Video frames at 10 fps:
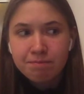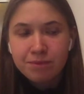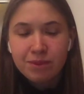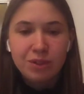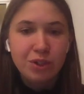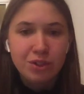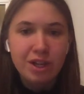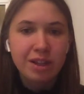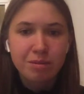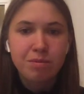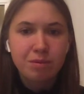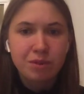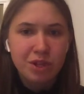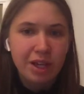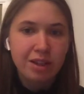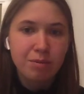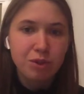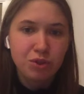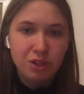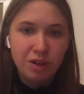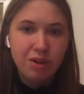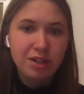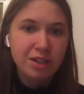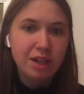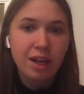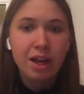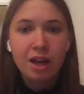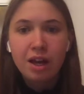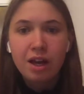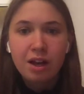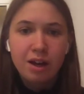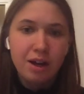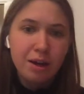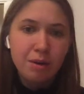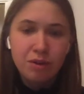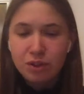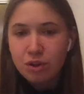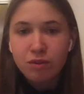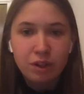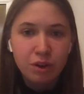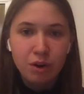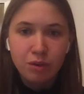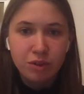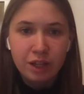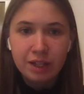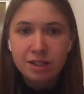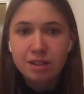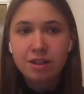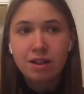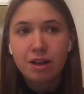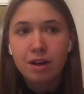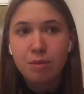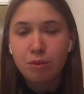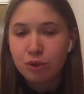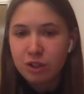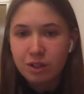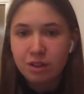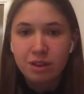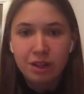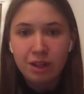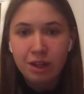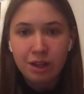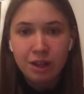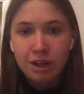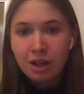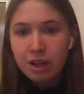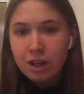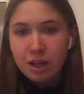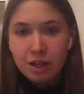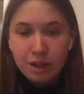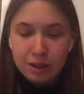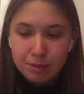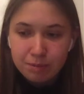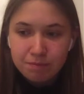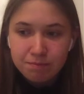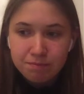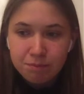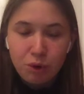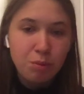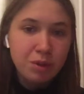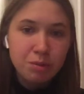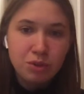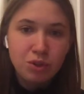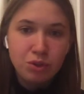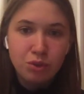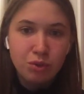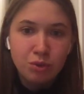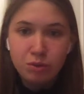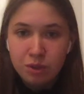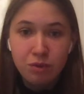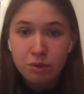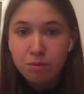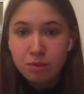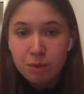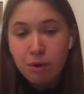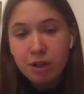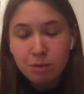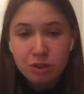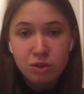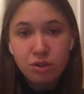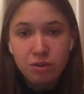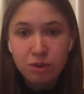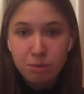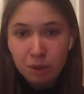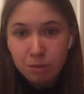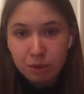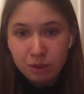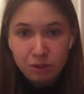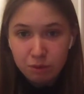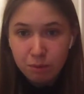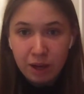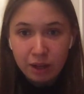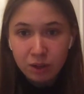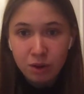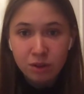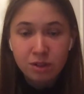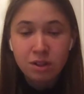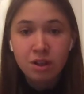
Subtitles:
not taking them too seriously, resolving conflicts, pushing the problems to different departments, to different people, different backlogs,